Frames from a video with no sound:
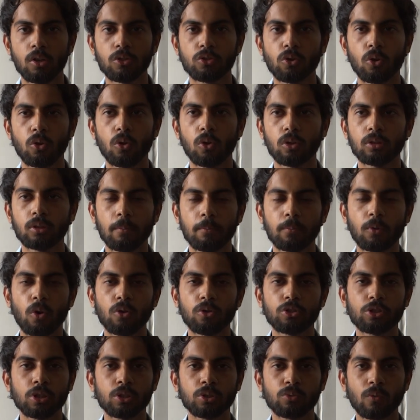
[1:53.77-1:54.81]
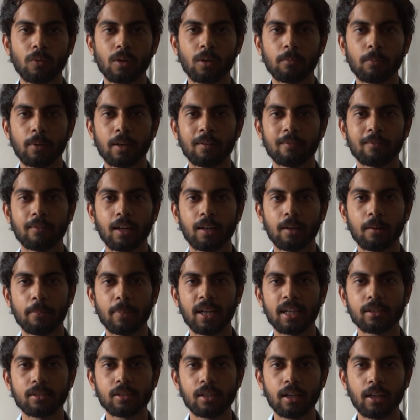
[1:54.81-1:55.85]
So the questions were very
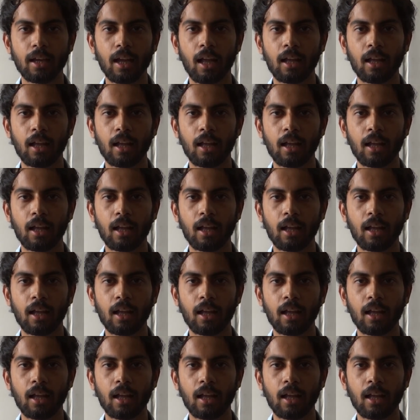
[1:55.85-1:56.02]
basic,